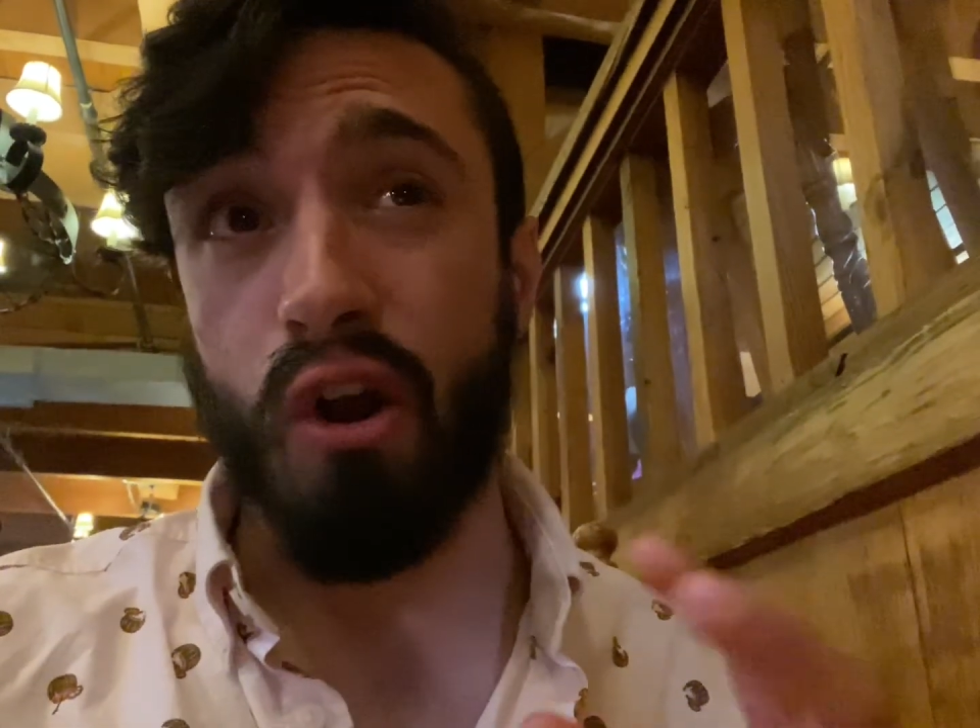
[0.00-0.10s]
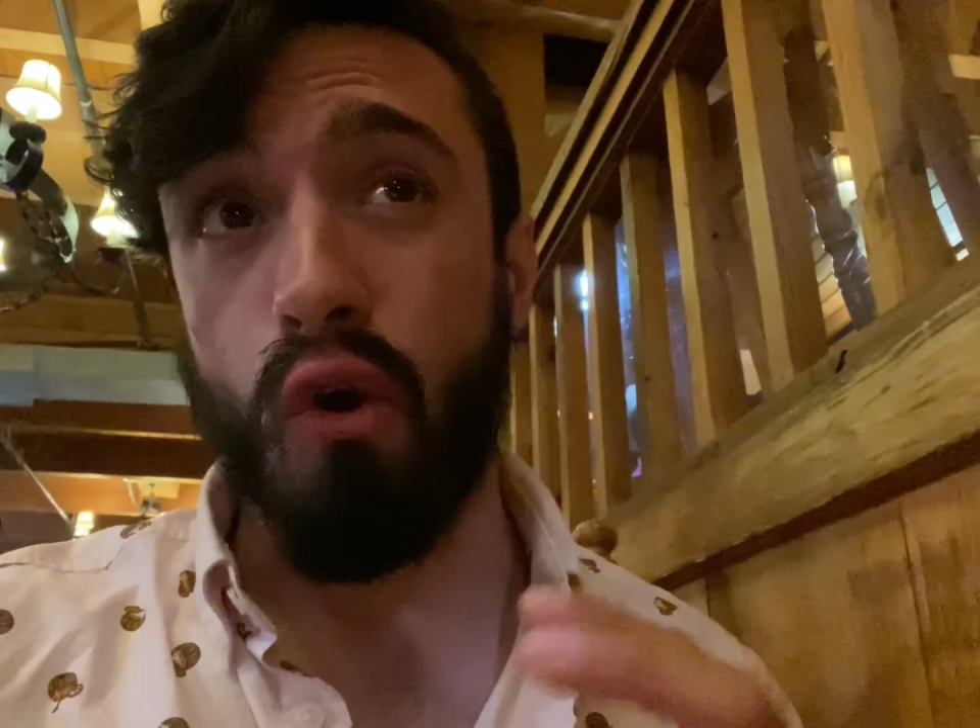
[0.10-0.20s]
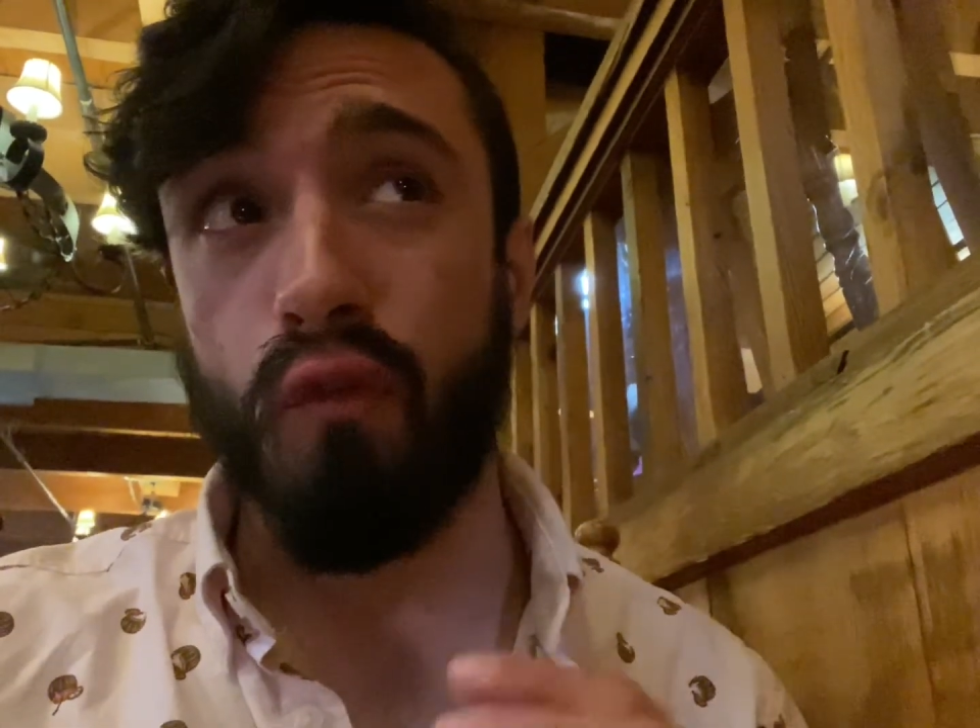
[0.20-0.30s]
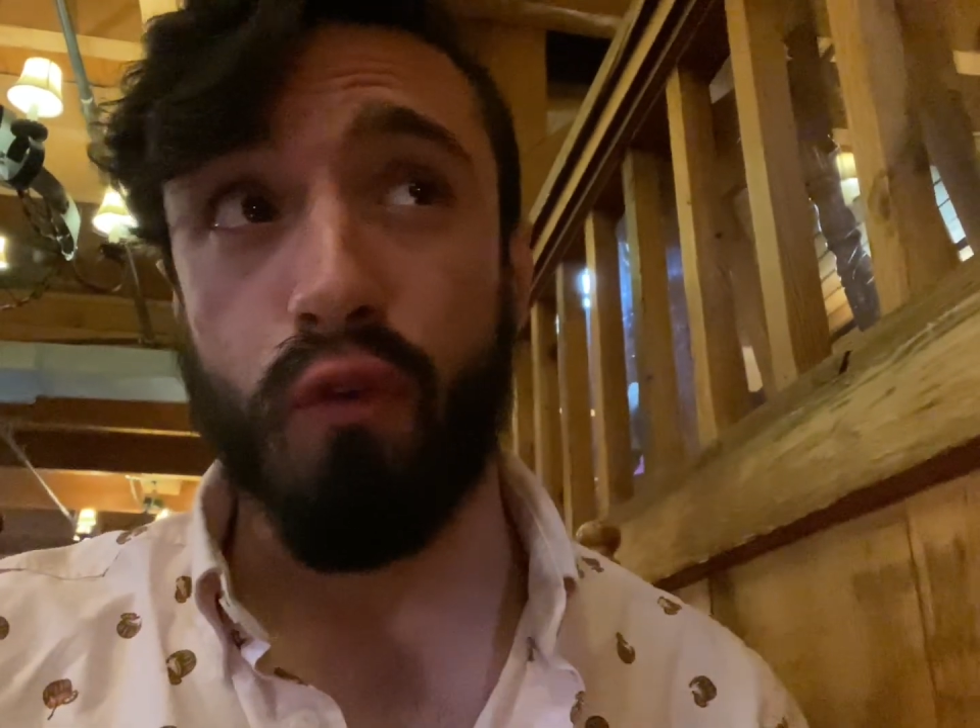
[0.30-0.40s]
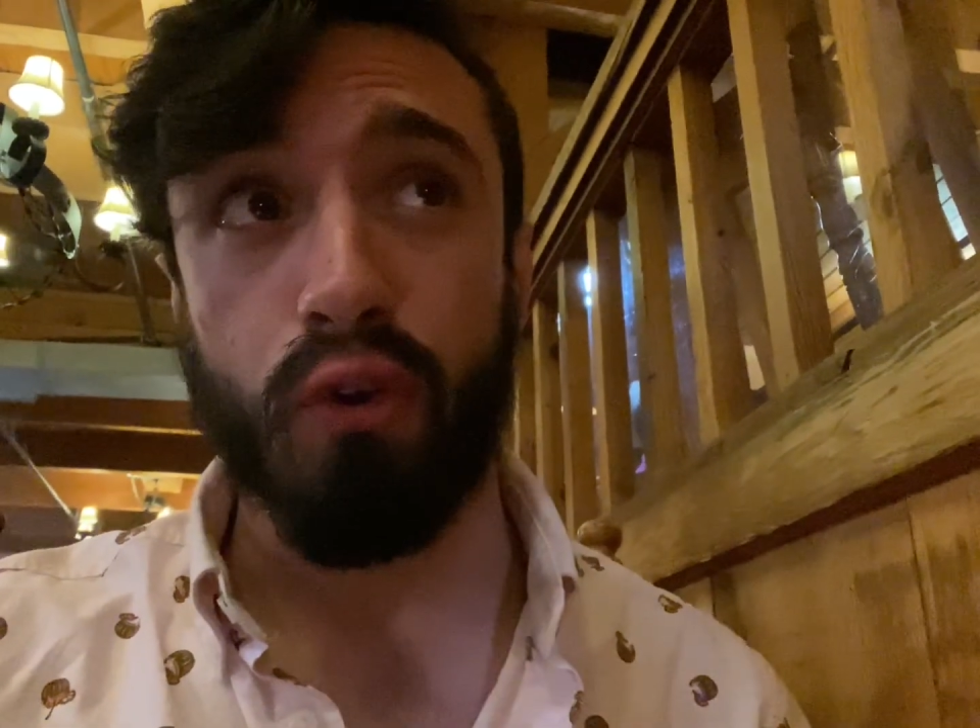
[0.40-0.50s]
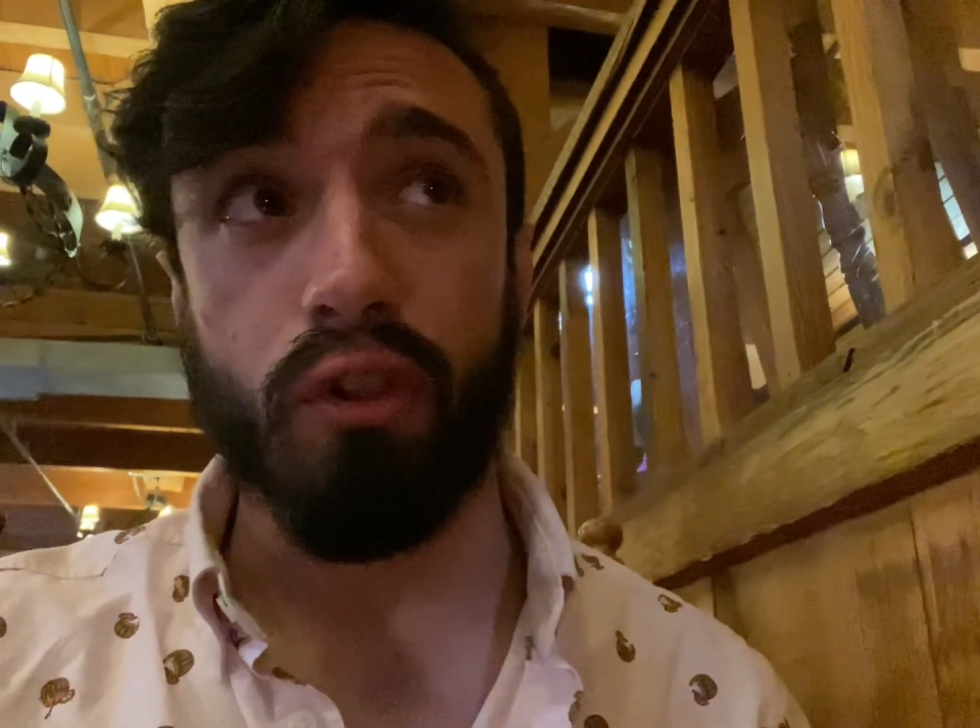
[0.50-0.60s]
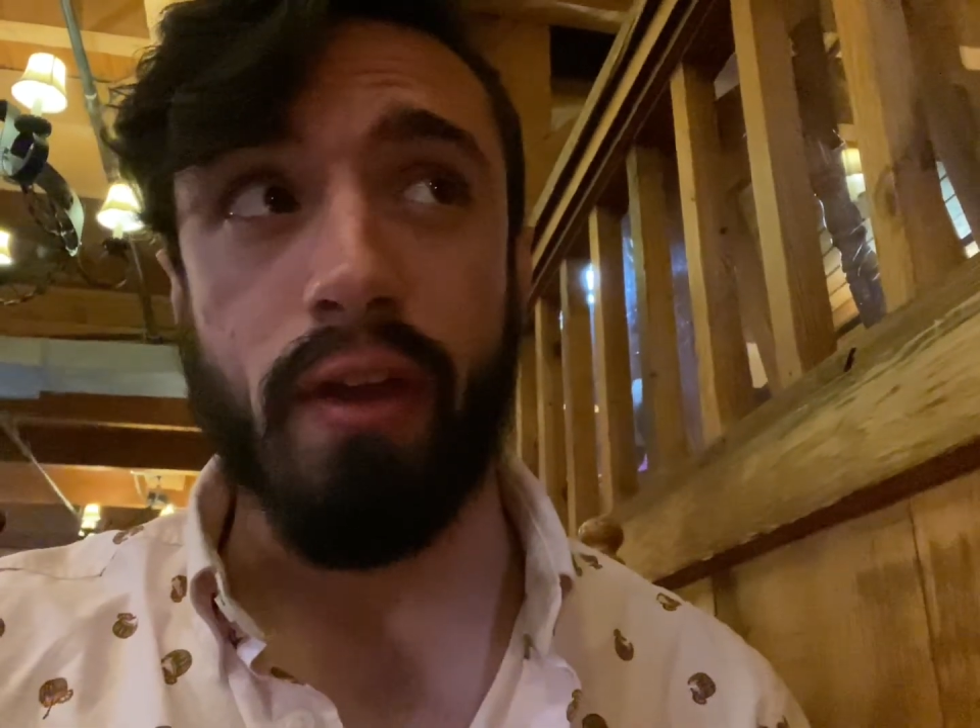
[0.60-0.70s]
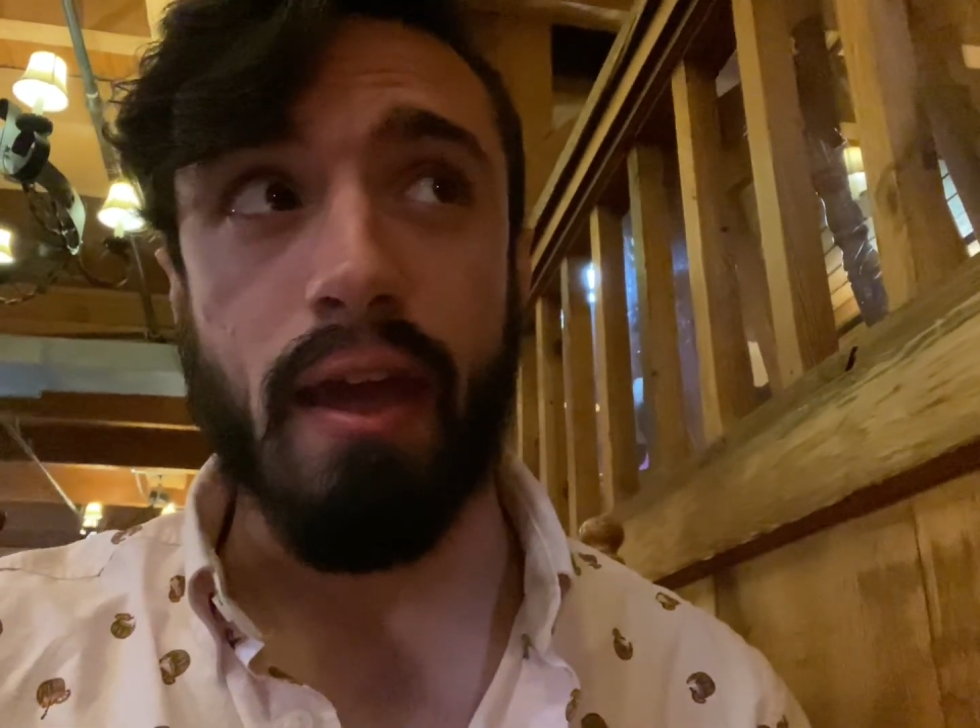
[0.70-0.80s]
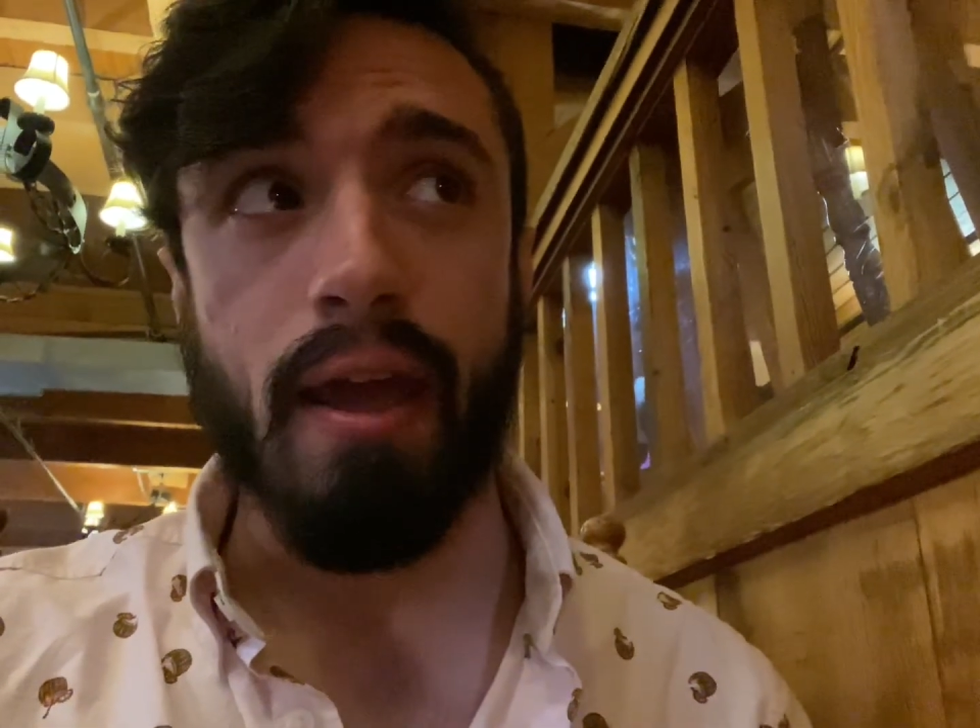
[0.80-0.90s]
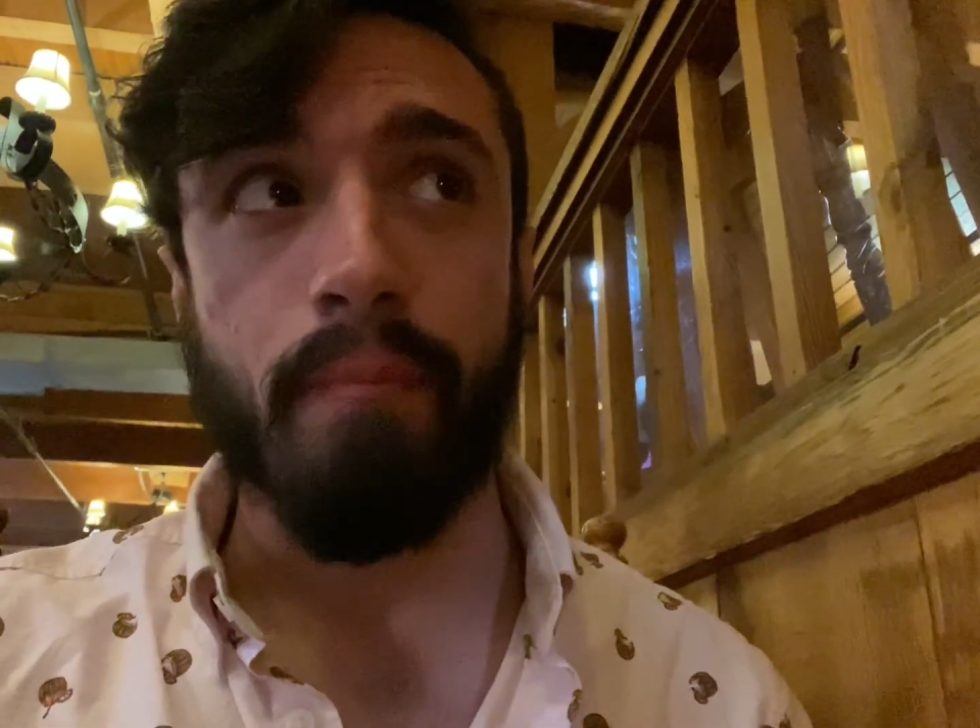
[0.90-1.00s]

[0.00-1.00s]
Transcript: overly